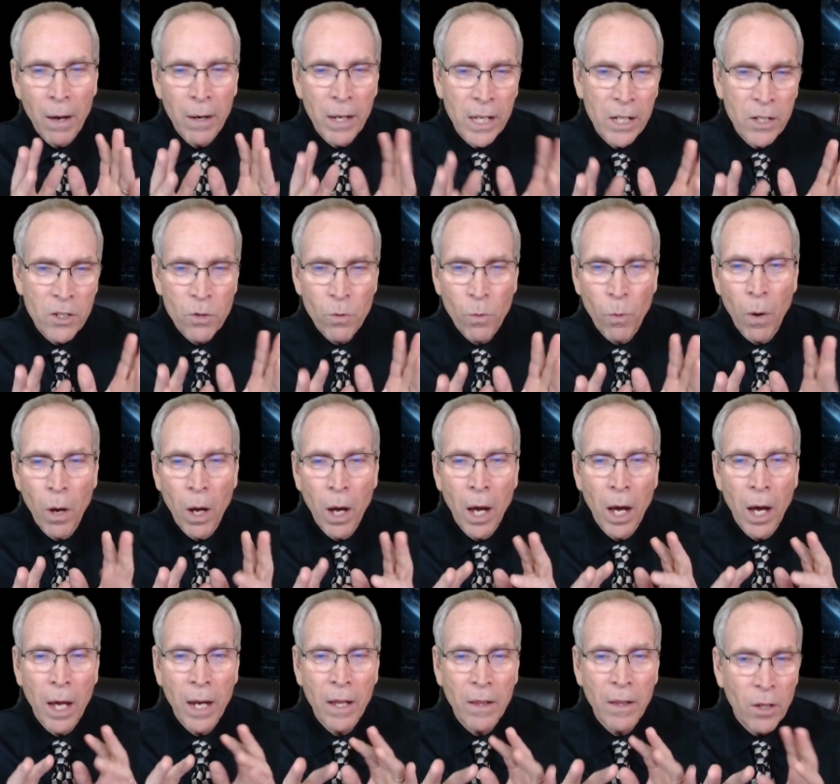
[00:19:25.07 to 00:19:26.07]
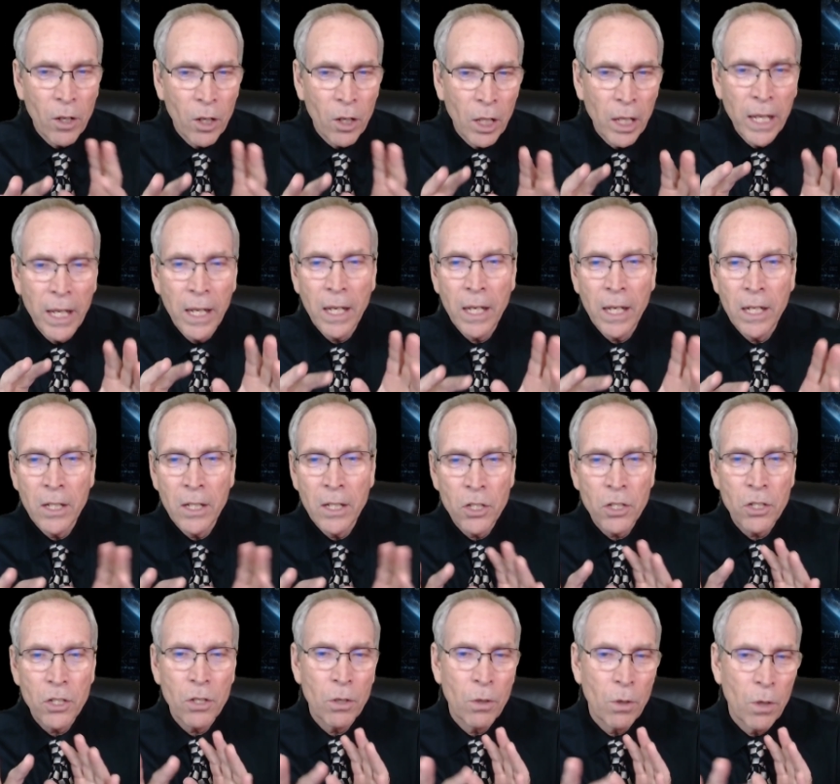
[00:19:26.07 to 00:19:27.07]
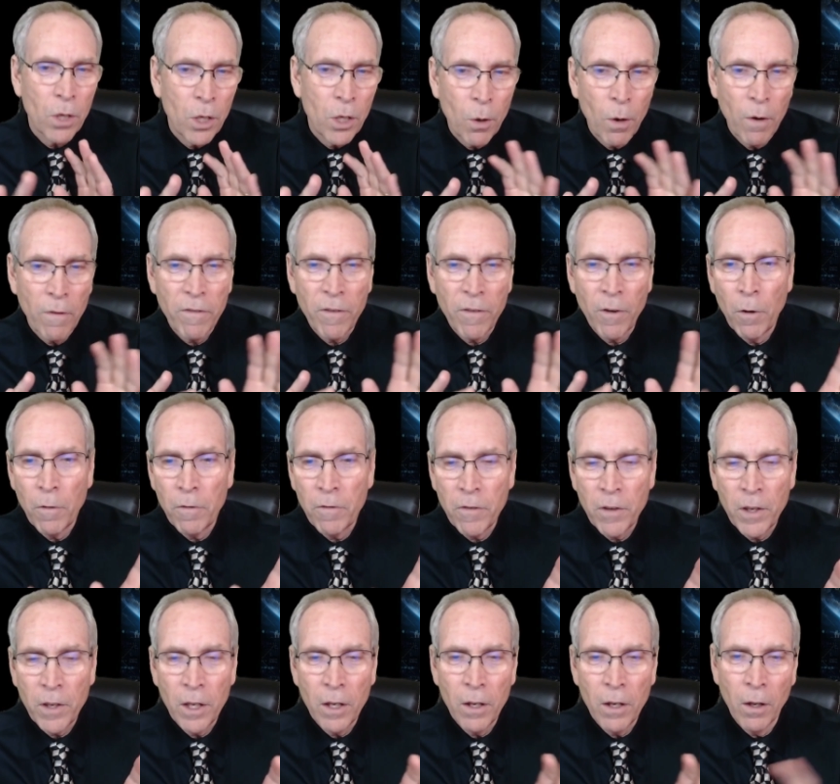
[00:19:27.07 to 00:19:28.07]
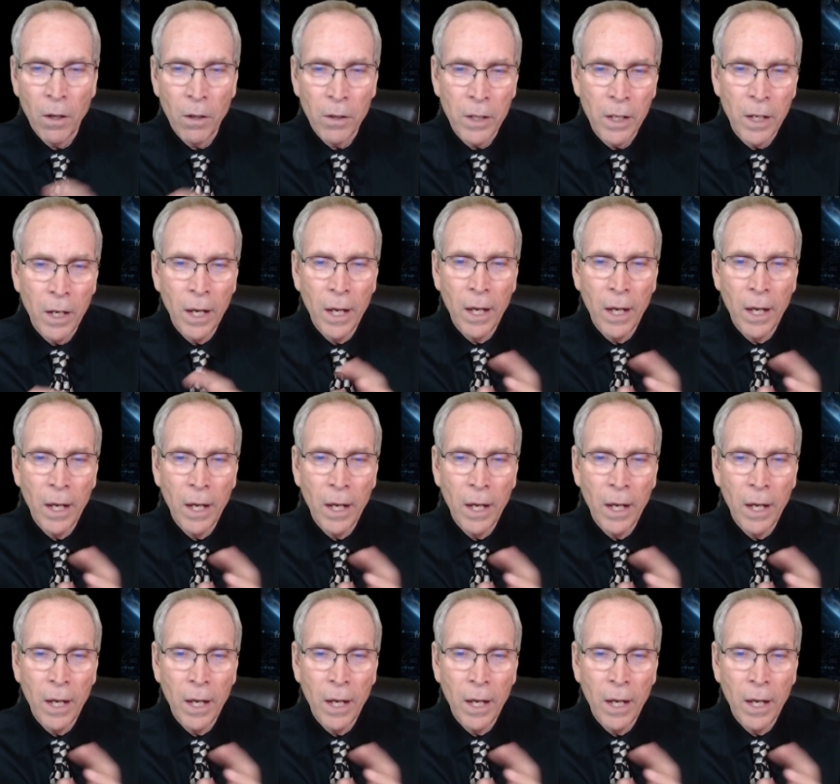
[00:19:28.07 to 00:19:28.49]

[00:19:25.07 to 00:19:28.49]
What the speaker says: each one and their linkage to the UFO field,